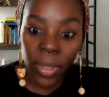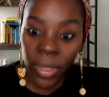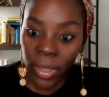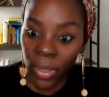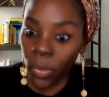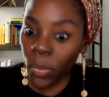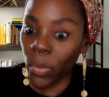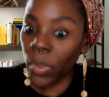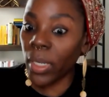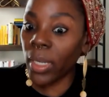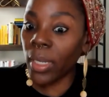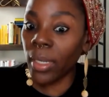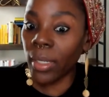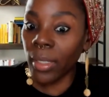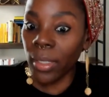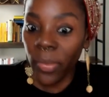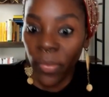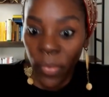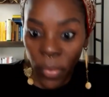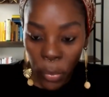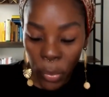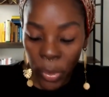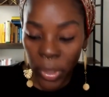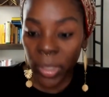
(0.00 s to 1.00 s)
this week is
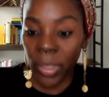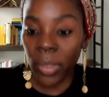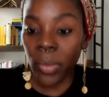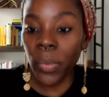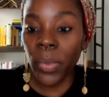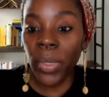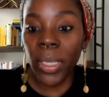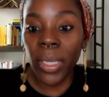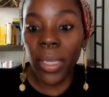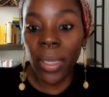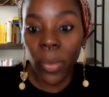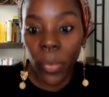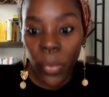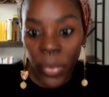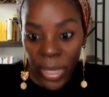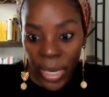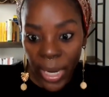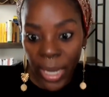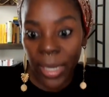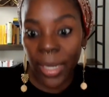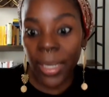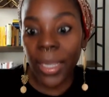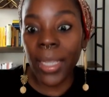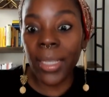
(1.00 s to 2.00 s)
focus week and we
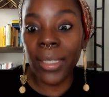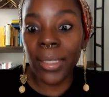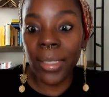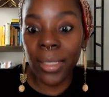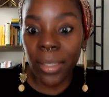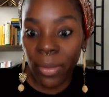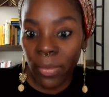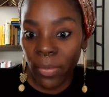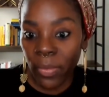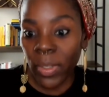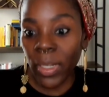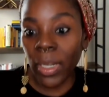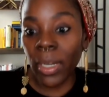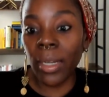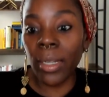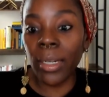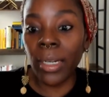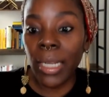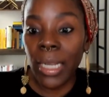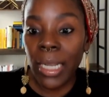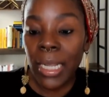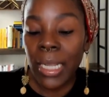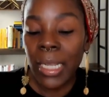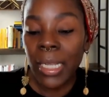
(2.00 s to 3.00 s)
got to get stuff
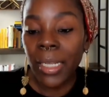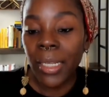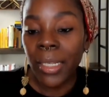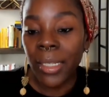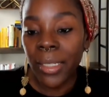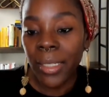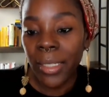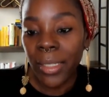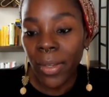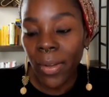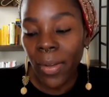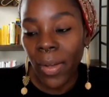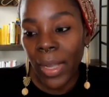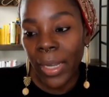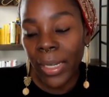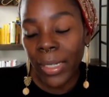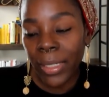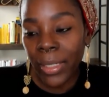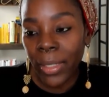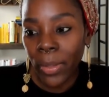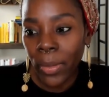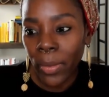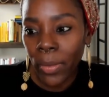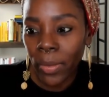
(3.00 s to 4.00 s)
done. So I
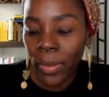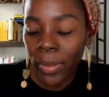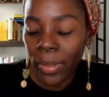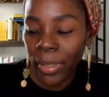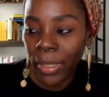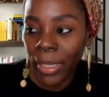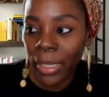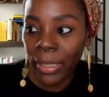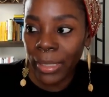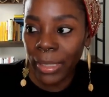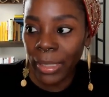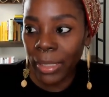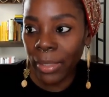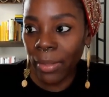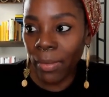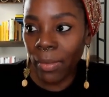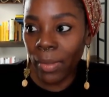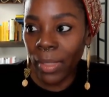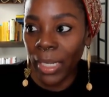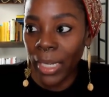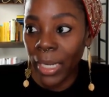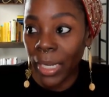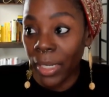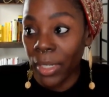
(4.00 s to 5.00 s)
don't
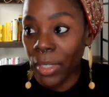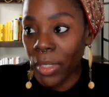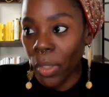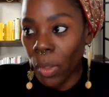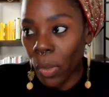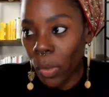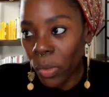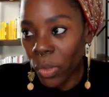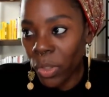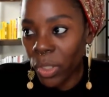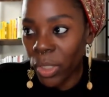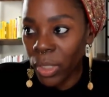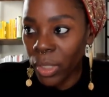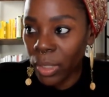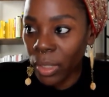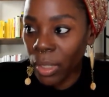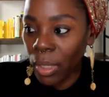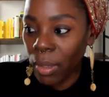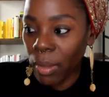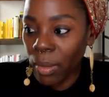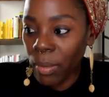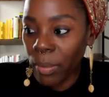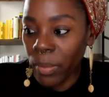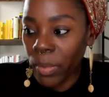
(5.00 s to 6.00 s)
necessarily indulge in